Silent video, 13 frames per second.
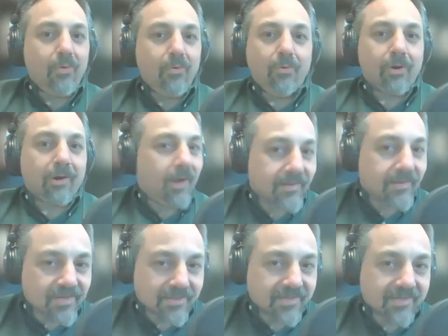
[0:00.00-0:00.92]
or
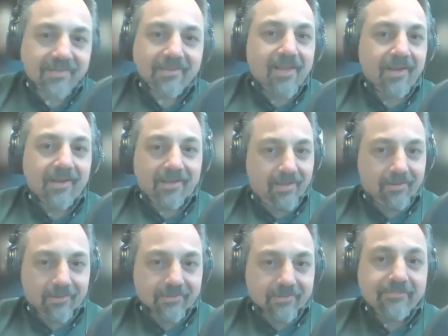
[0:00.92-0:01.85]
cousins getting
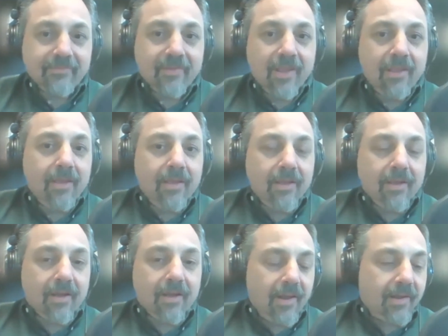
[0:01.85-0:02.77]
killed
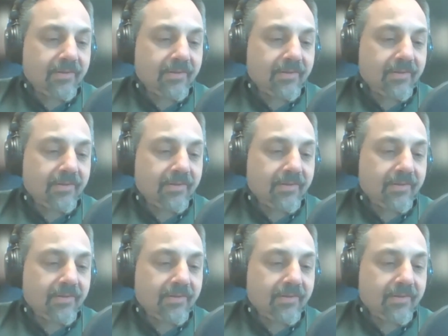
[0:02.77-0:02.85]
uh,